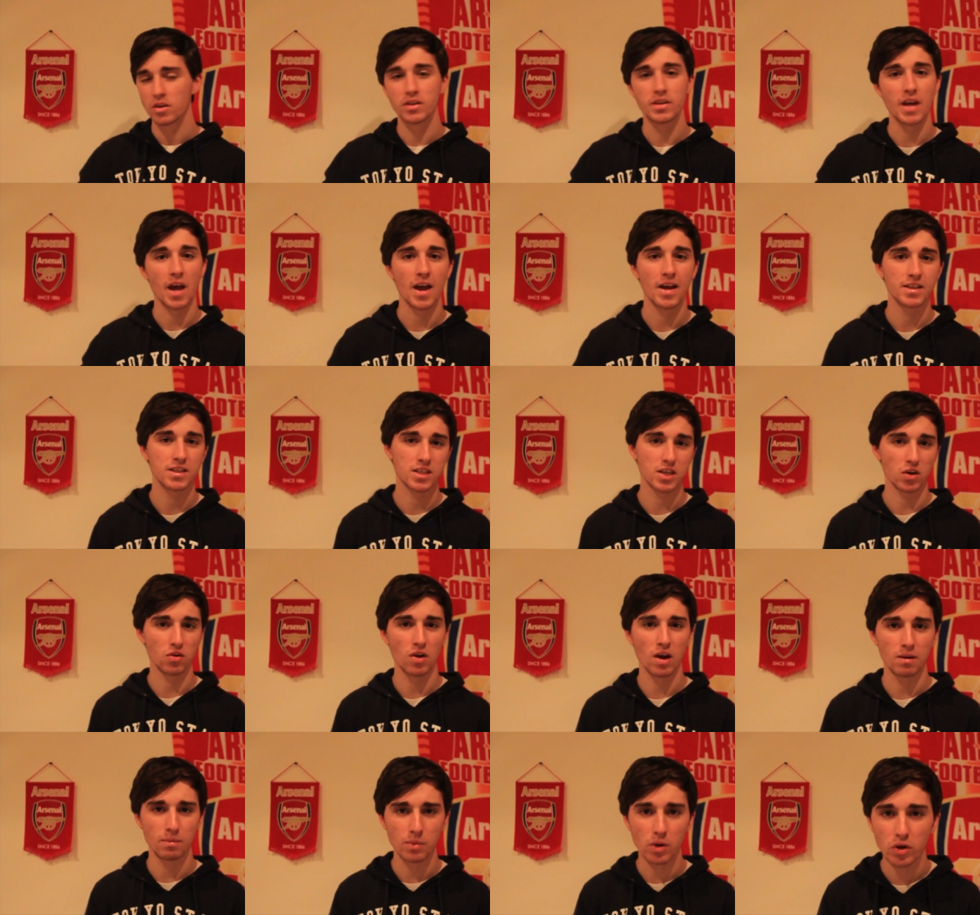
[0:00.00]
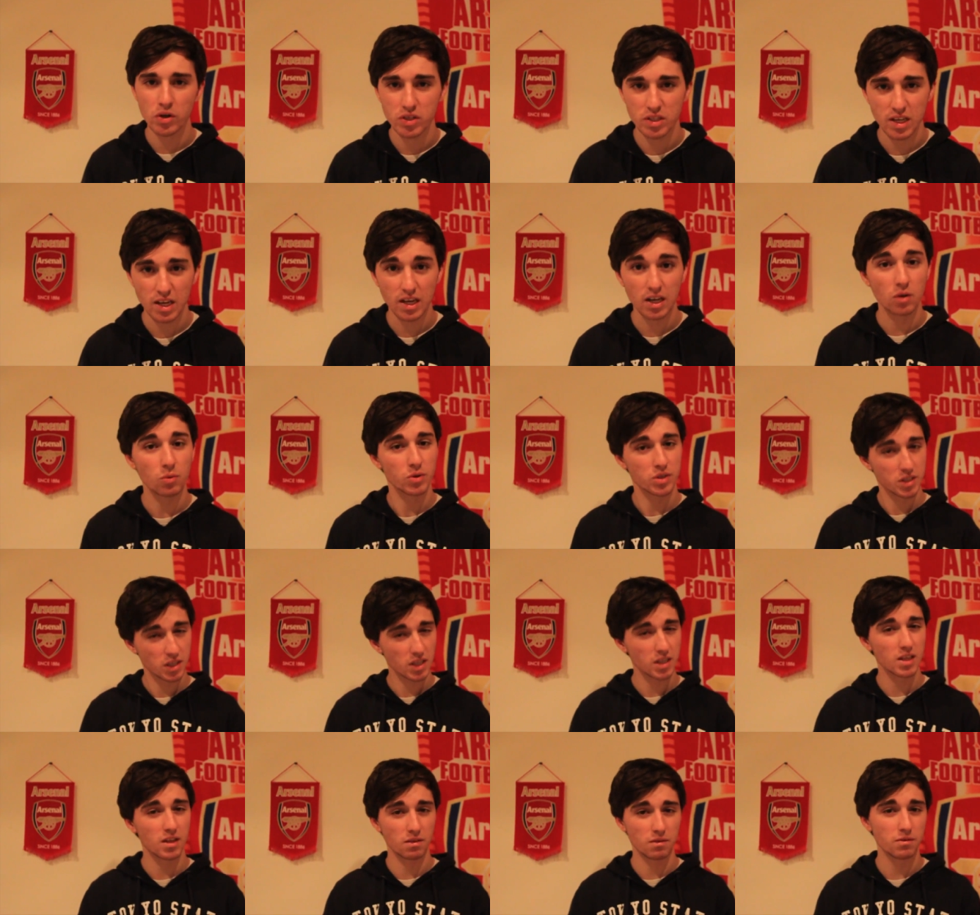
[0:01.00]
dancing around Mertesacker, which
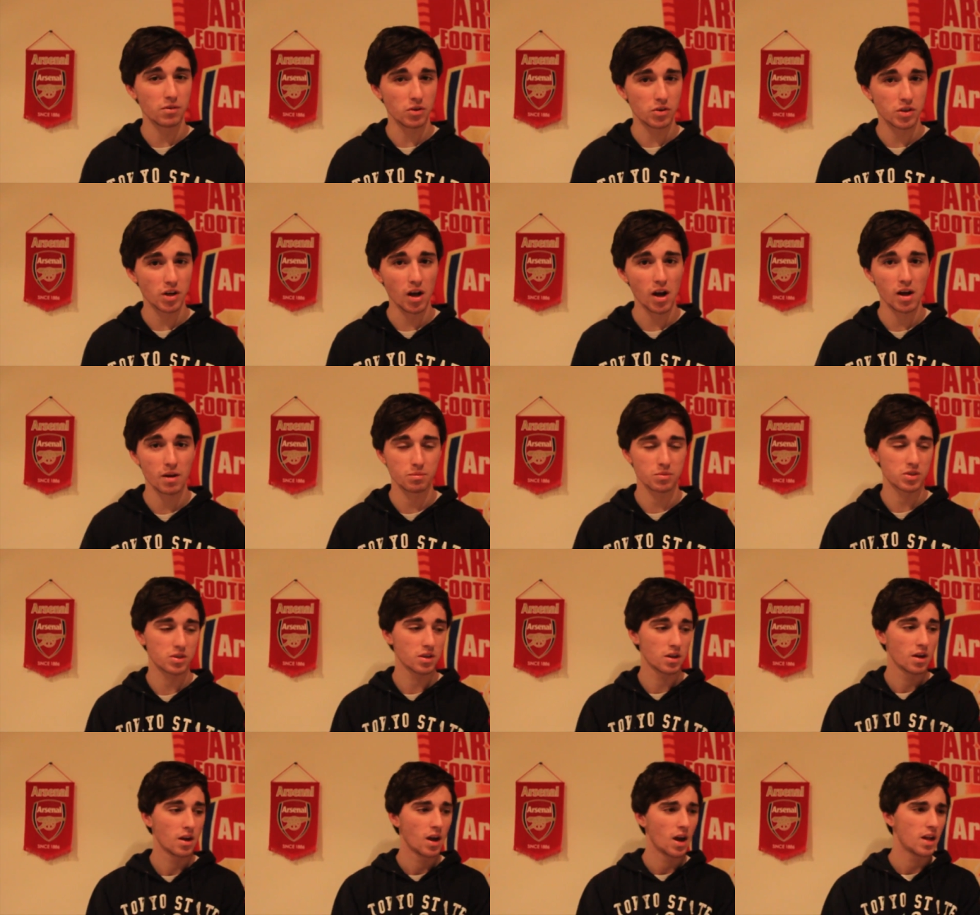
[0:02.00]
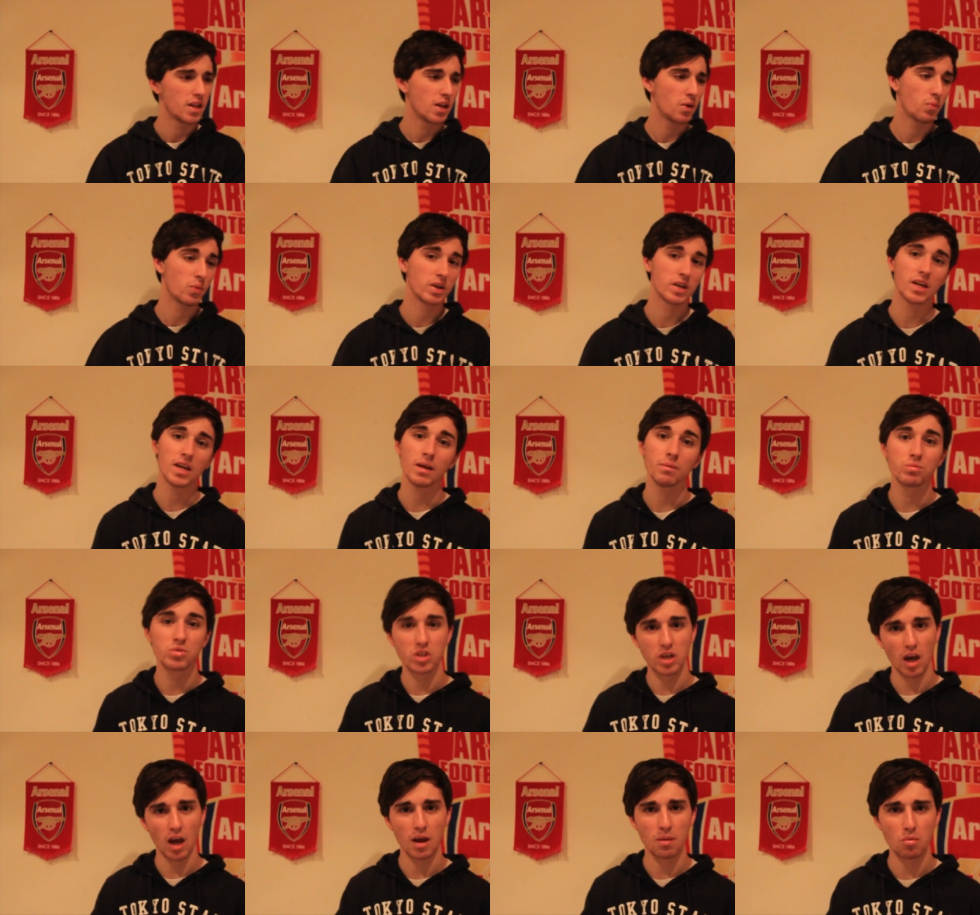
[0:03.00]
they did a few times. And then when
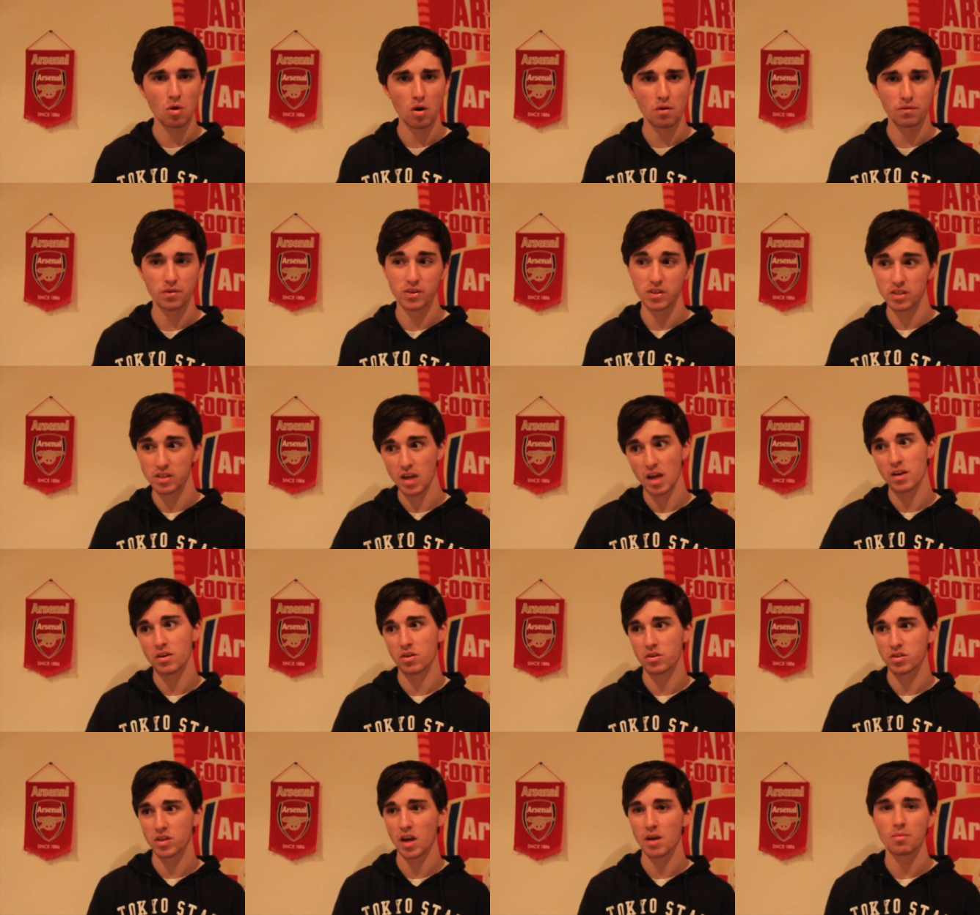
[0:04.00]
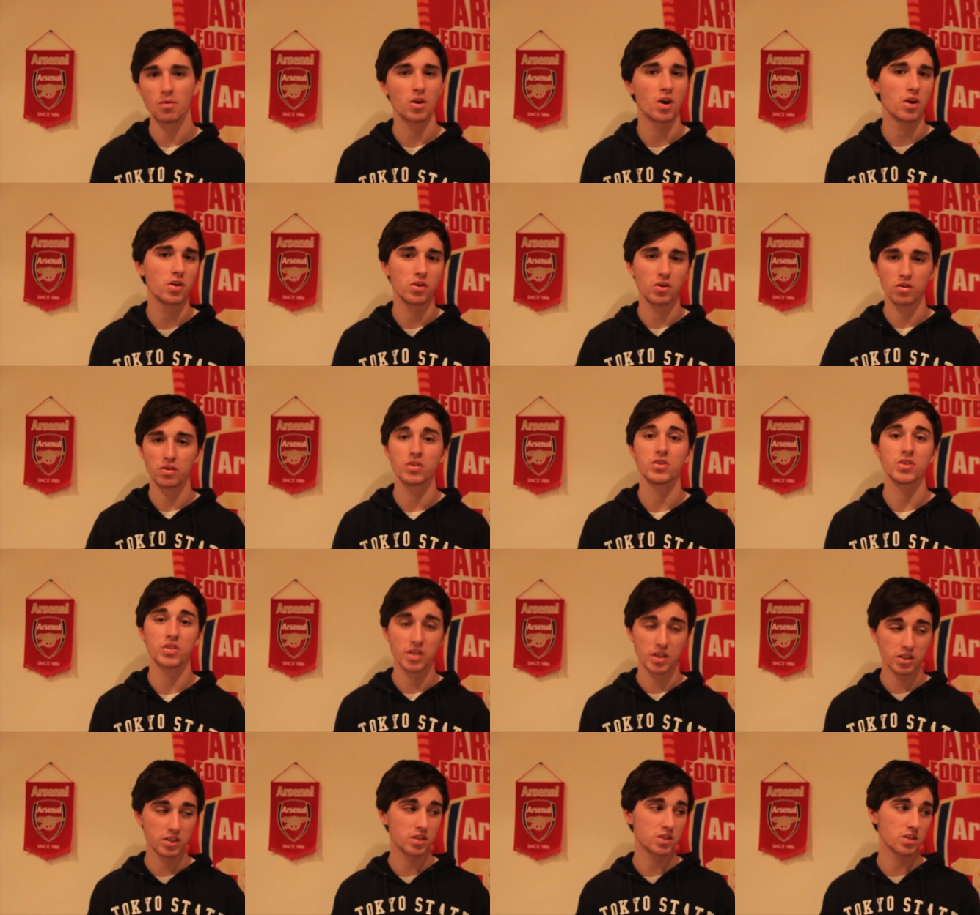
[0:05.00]
Gibbs came off and Santos came on, I knew
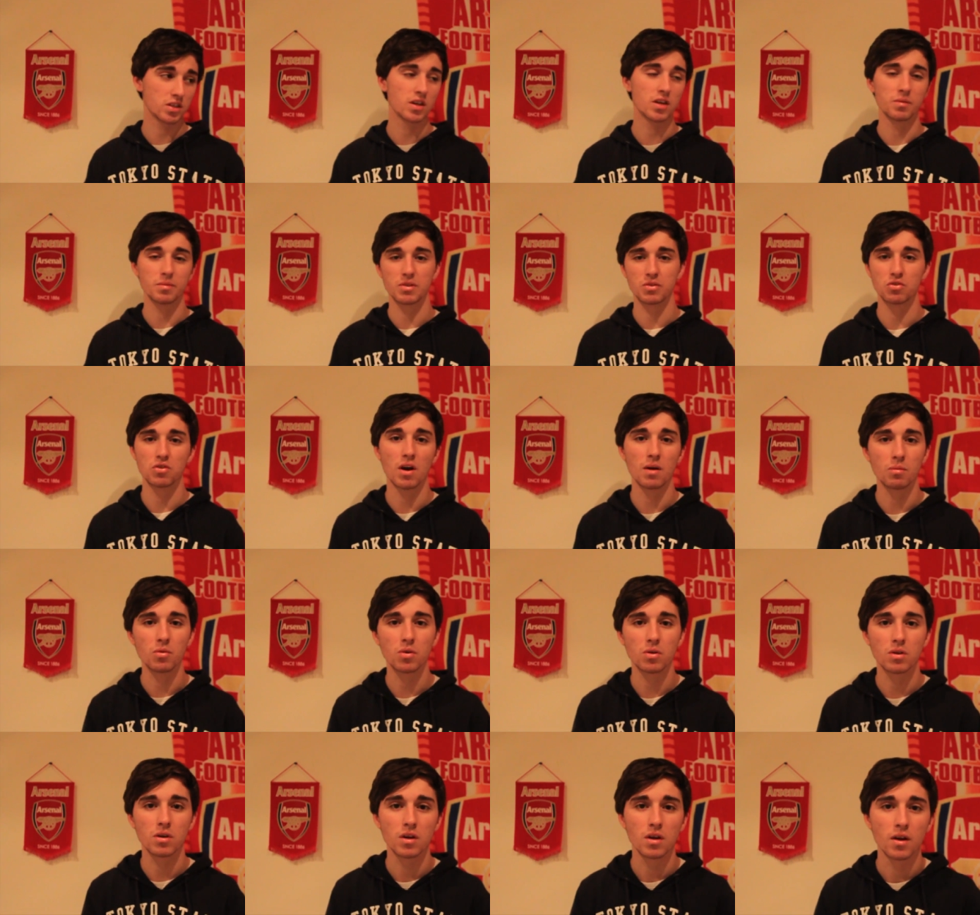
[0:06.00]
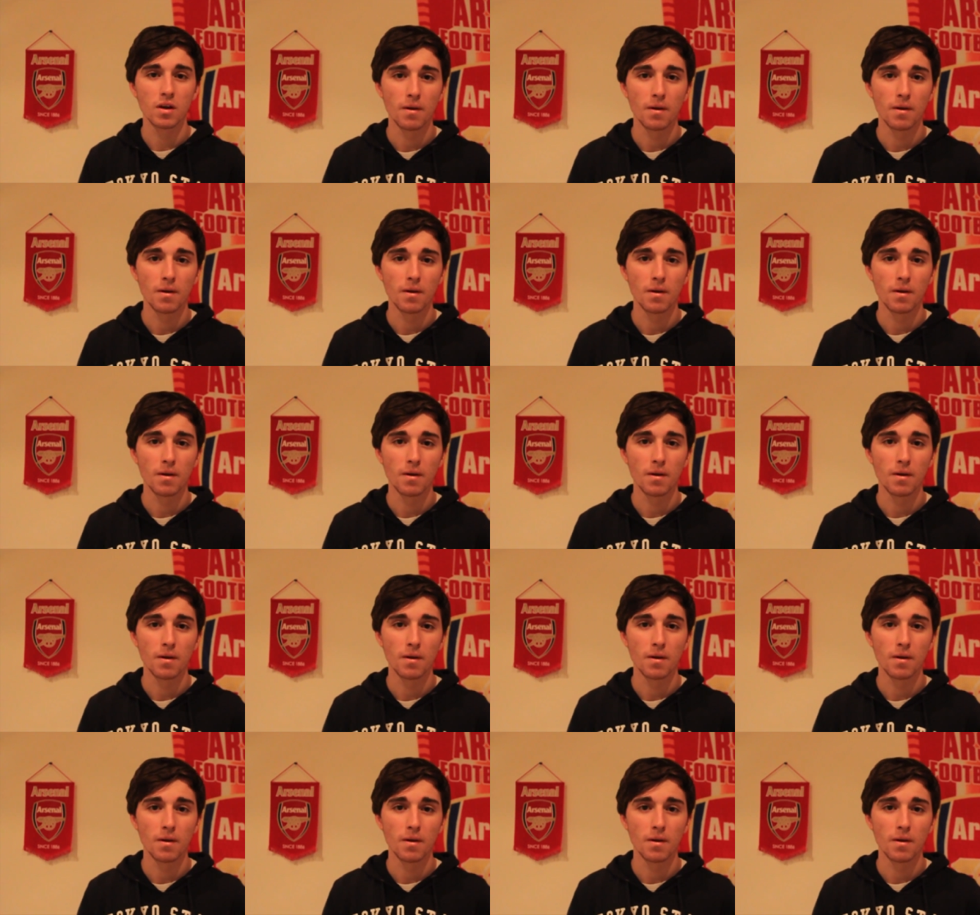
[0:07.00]
this is going to be trouble.